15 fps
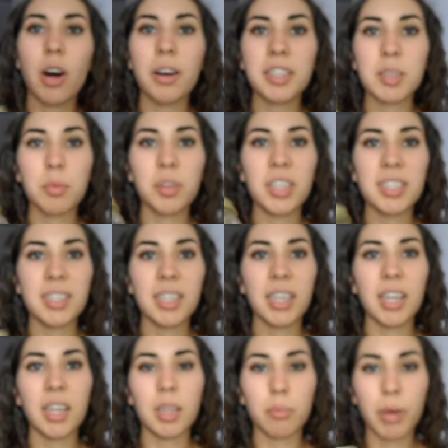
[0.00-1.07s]
I'll typically stick
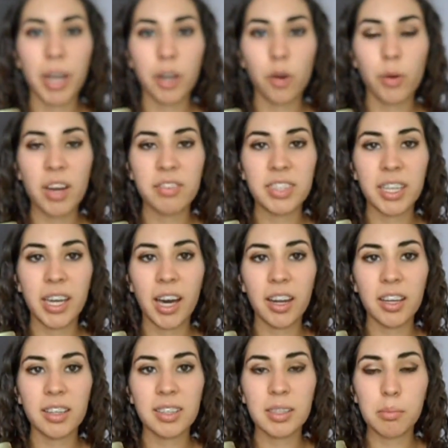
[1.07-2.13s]
it in the microwave to get
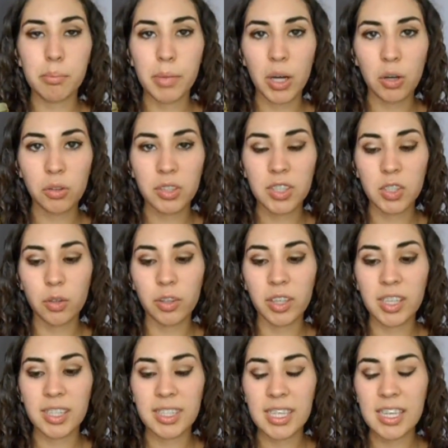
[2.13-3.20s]
it to melt so
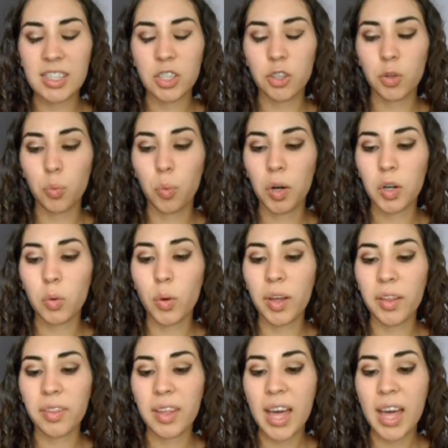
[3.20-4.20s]
that it's easier to work with.